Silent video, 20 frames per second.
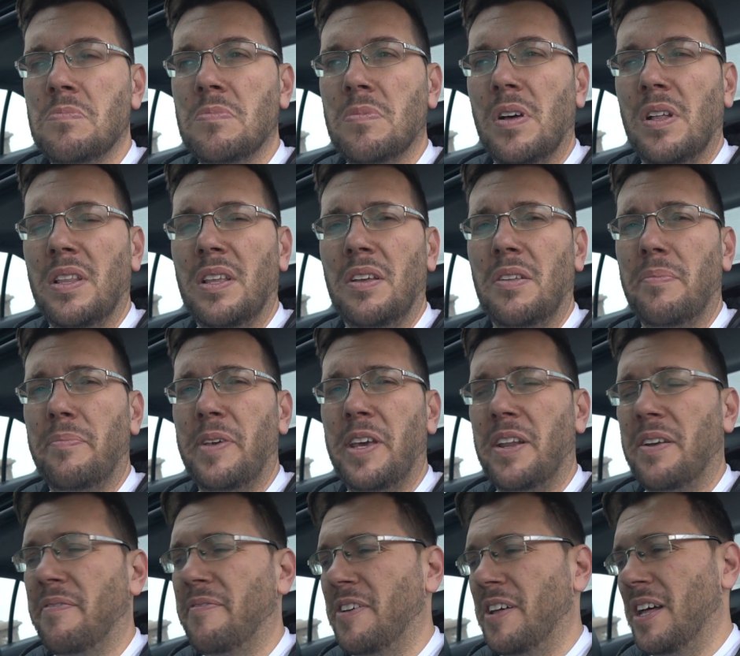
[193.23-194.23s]
A little bit
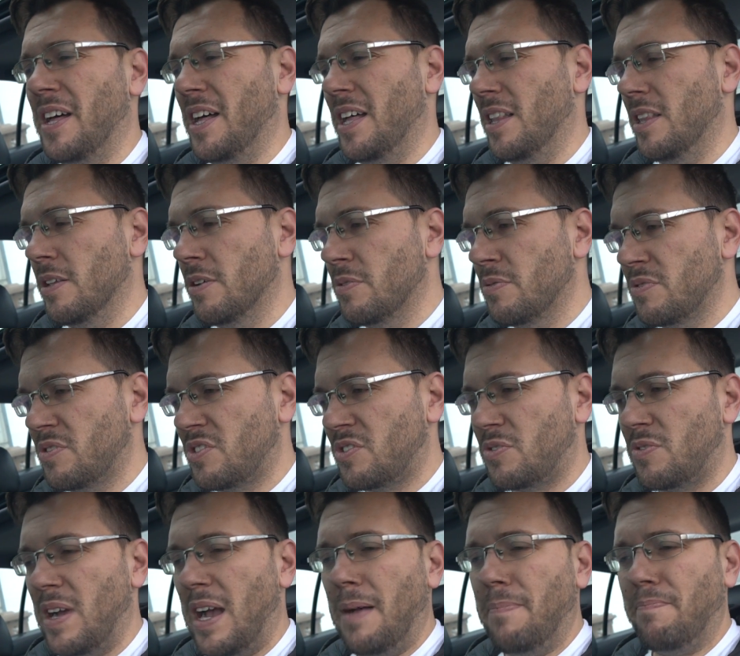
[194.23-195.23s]
of a loose
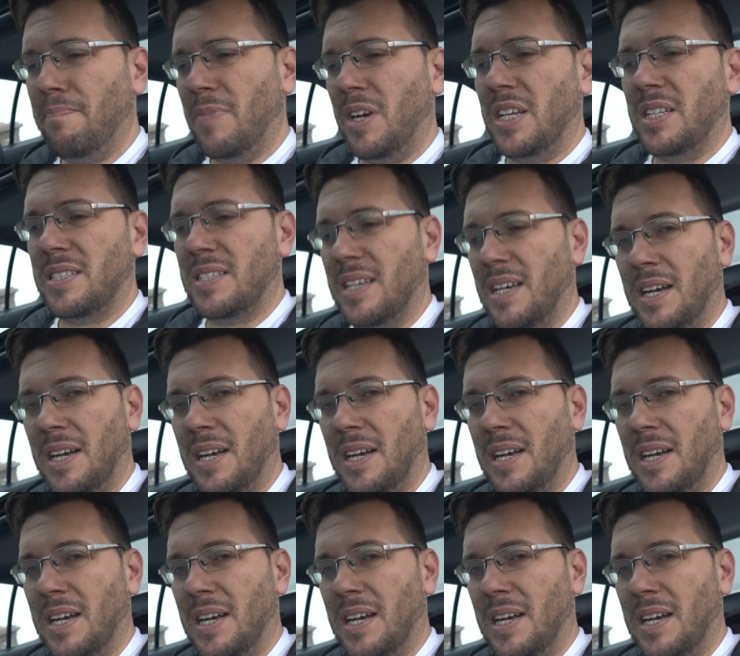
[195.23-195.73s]
strap, but